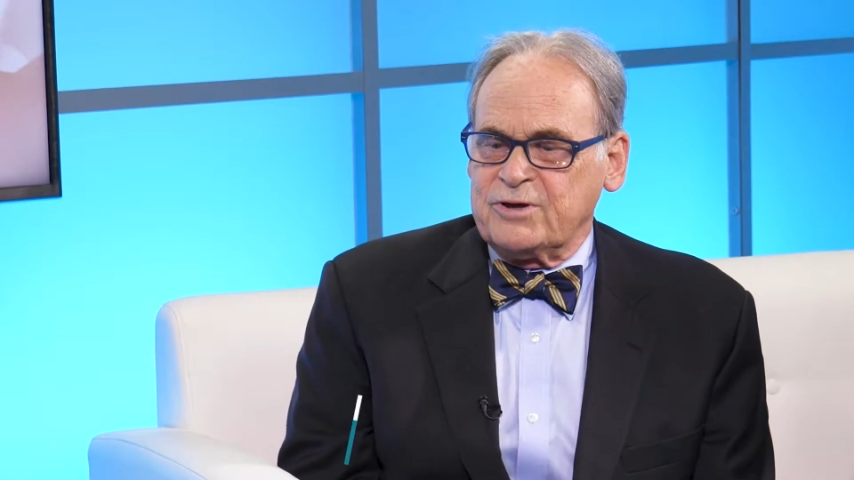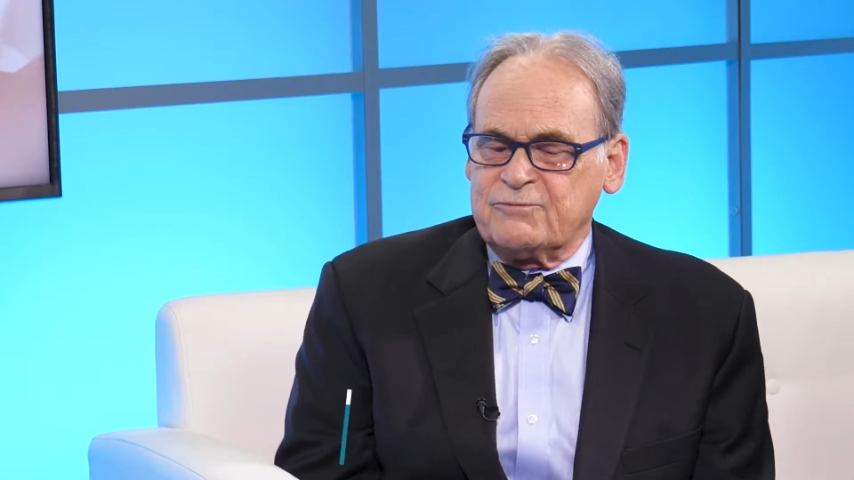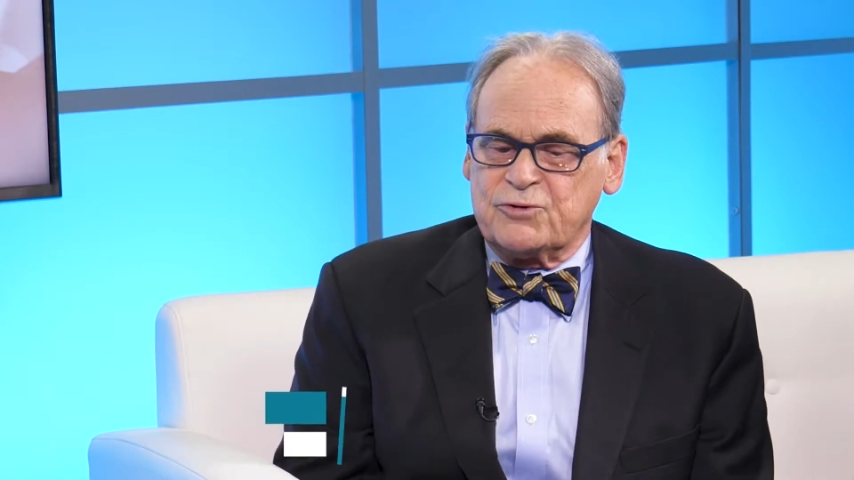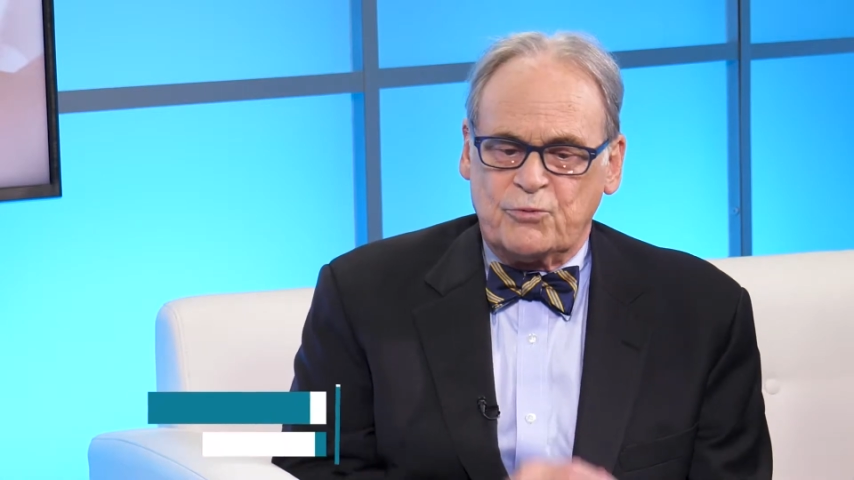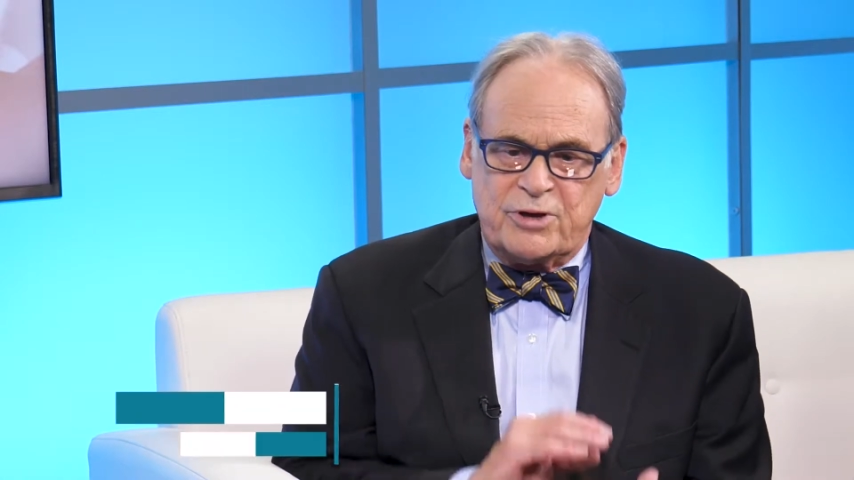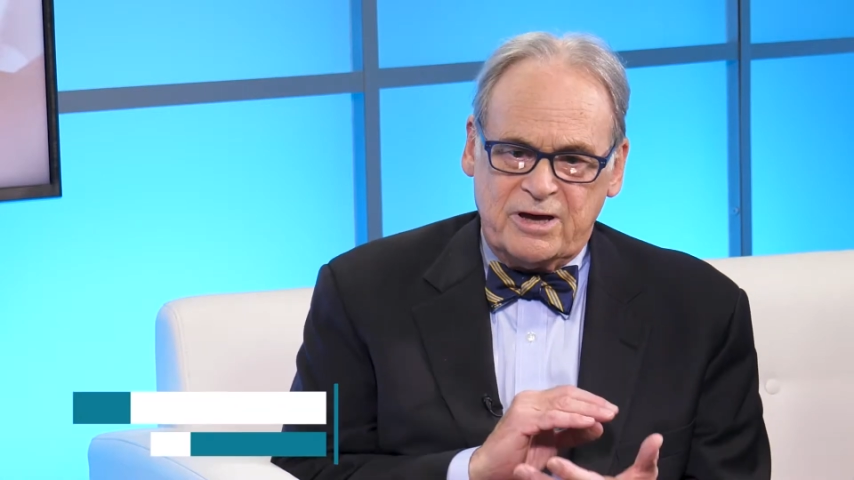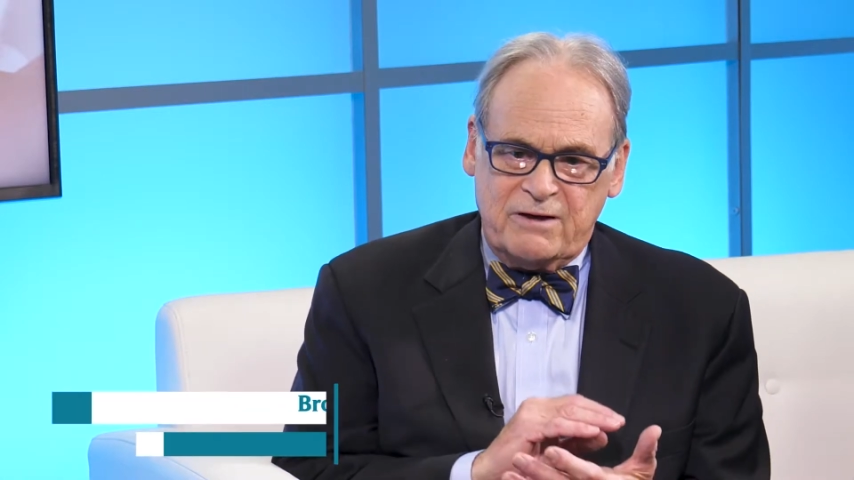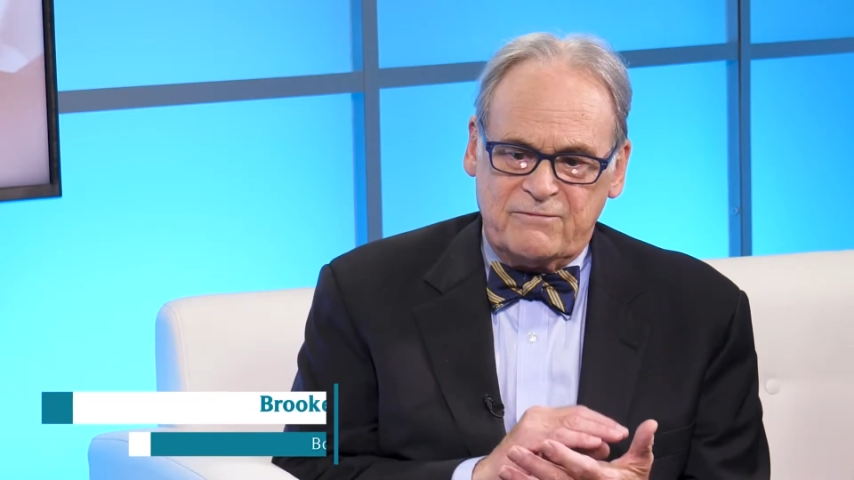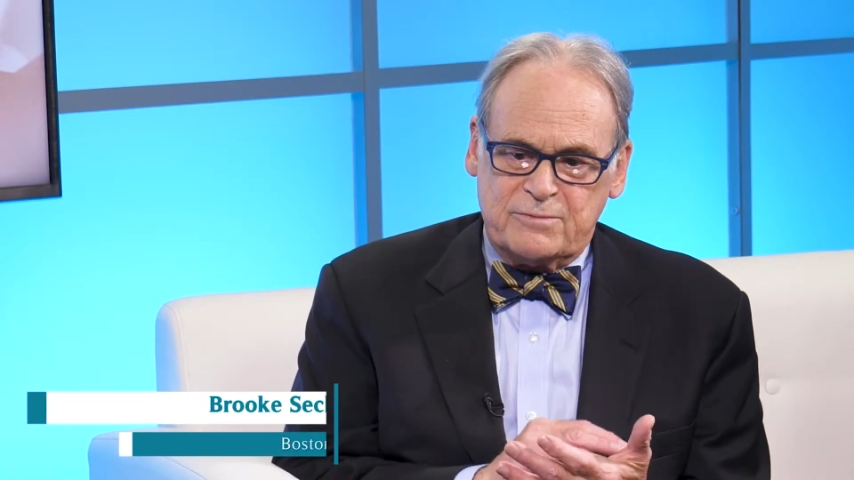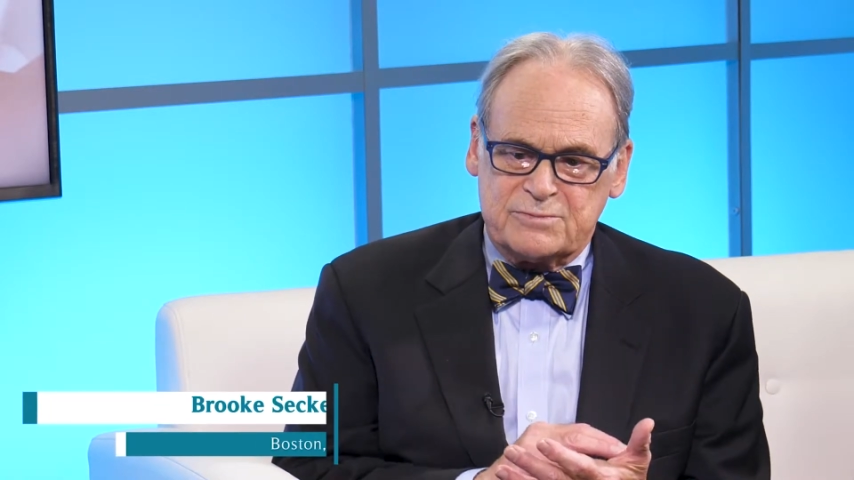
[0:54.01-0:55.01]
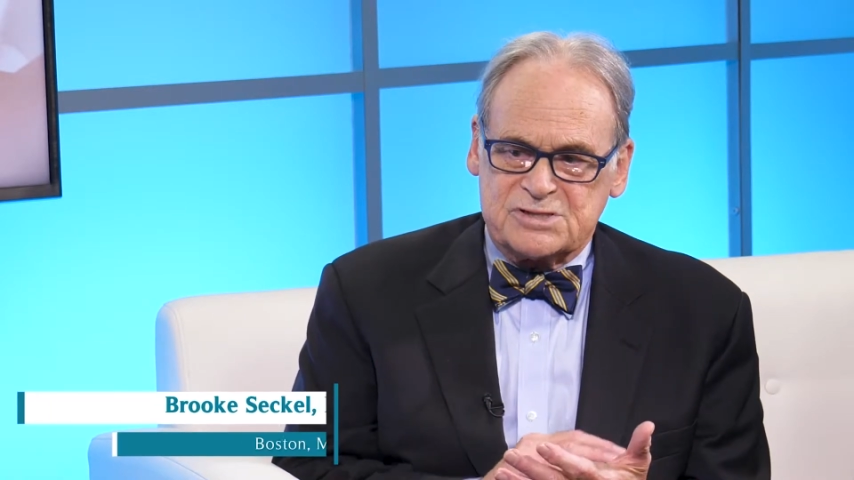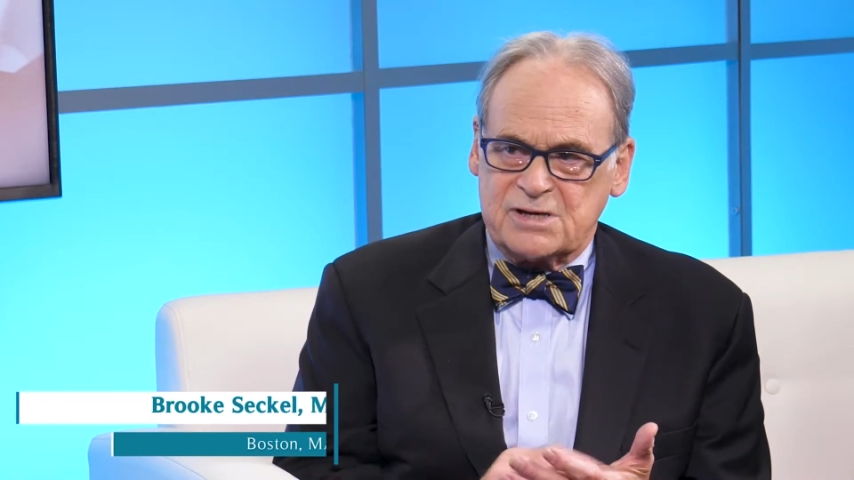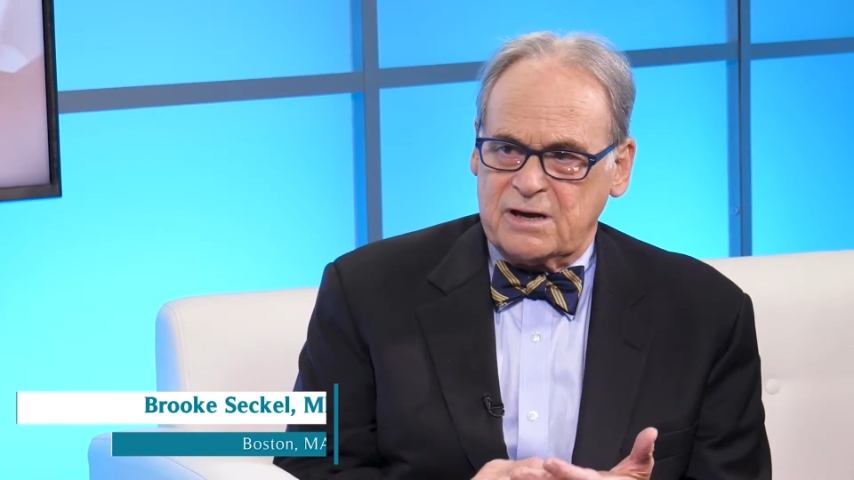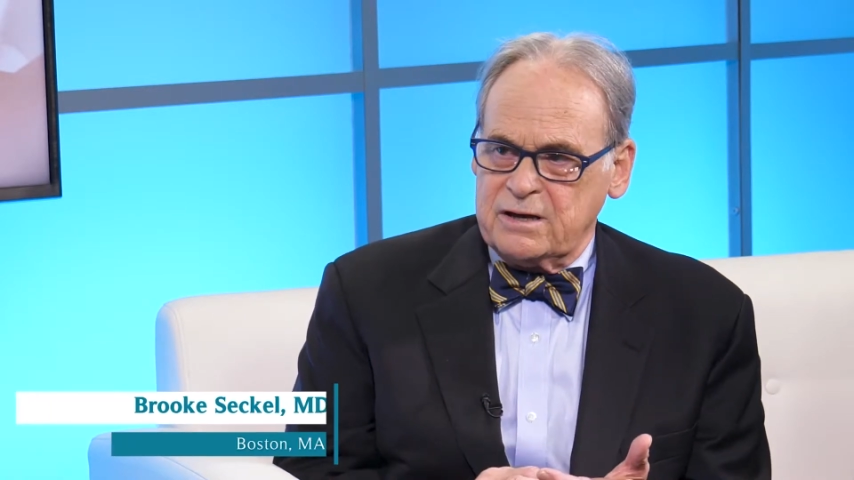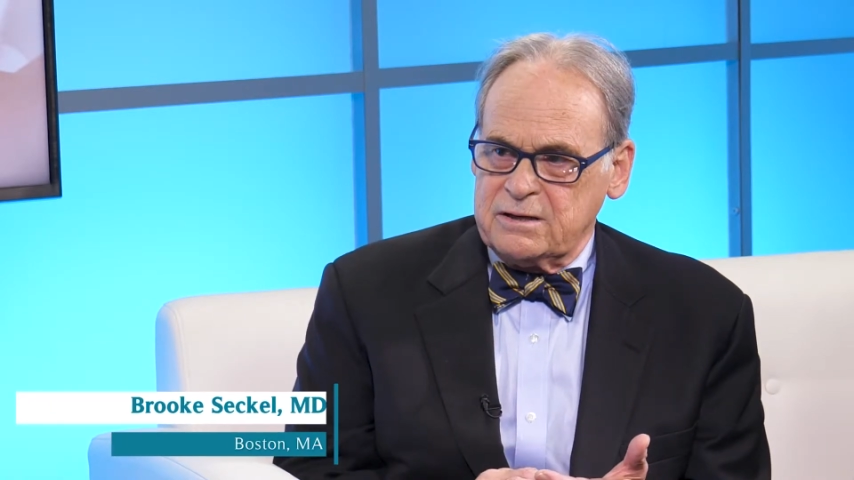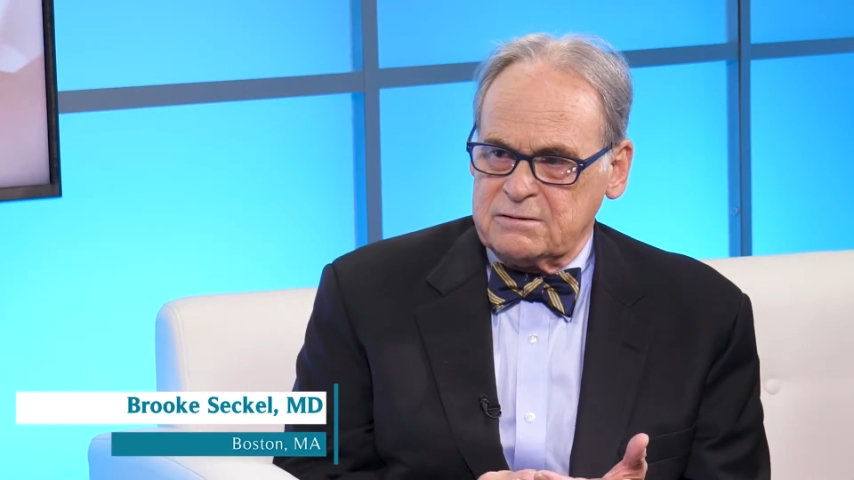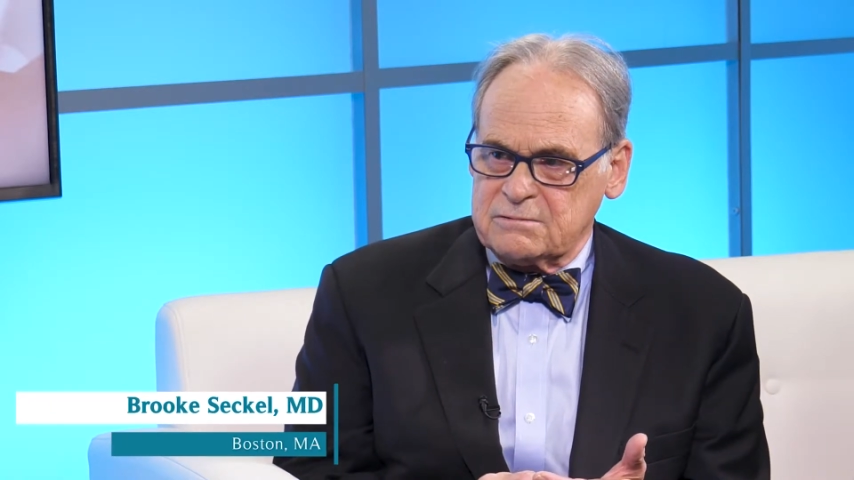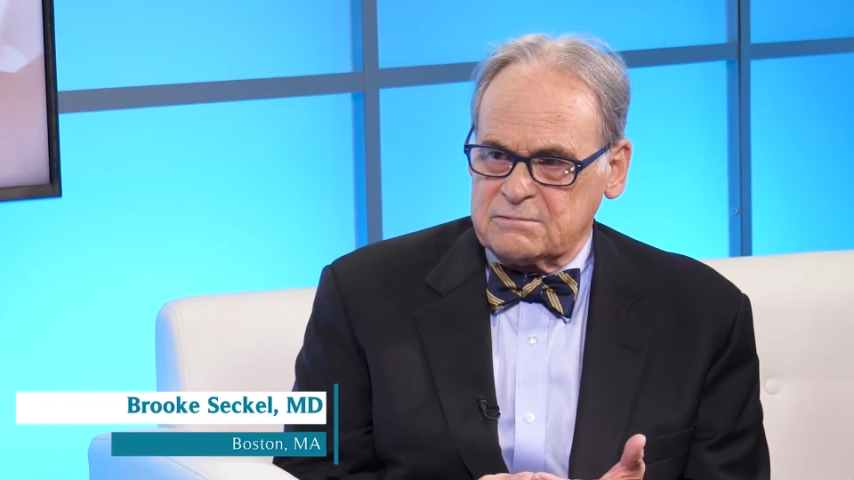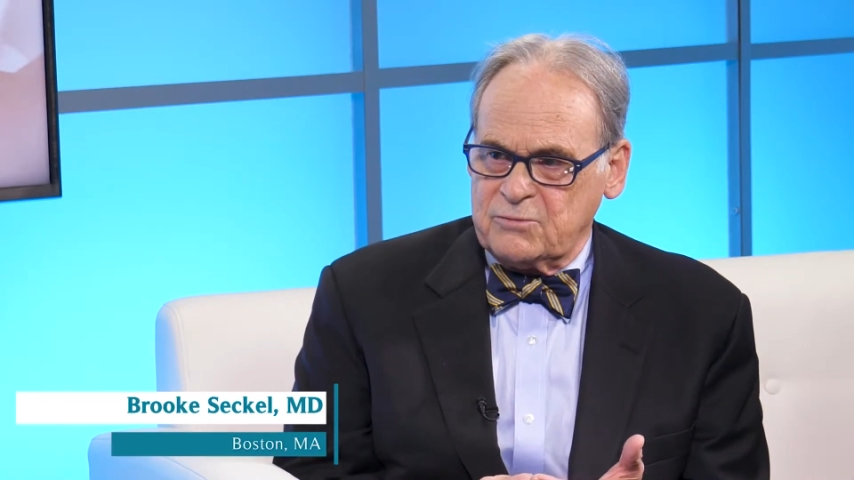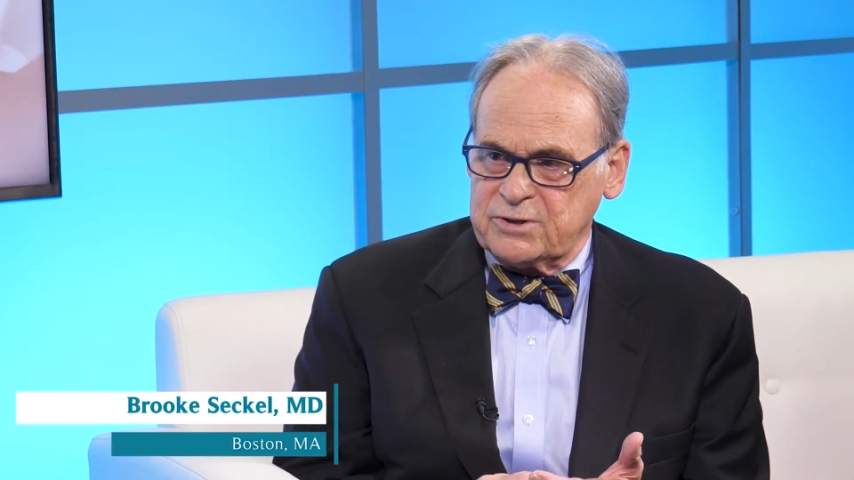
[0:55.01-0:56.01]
even though we have them sign